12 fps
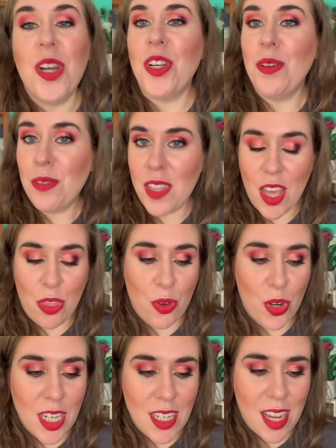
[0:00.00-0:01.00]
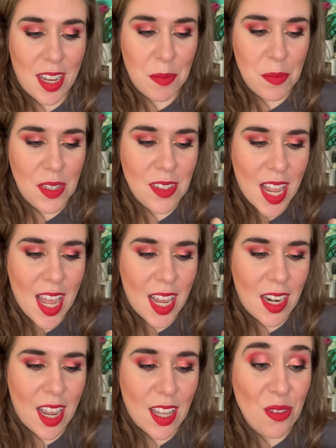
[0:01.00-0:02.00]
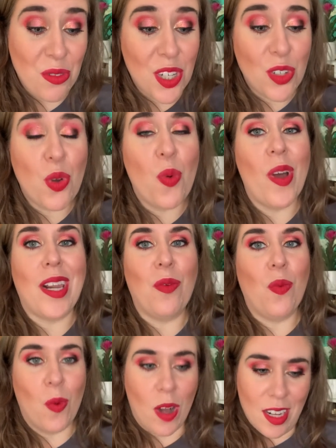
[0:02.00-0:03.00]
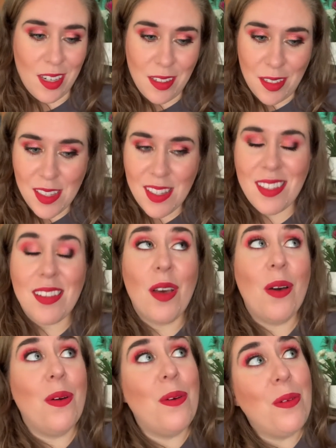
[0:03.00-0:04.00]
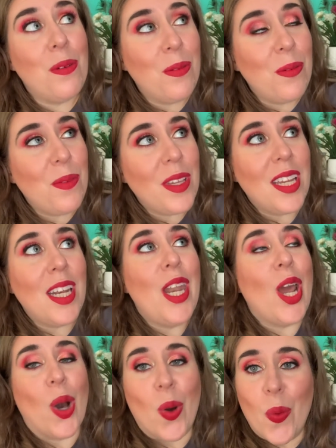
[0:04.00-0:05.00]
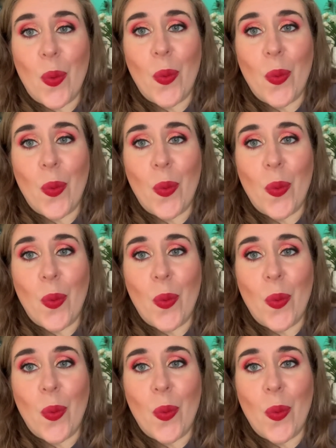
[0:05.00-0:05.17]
to use that 30 times, and I used it 21. So, you know,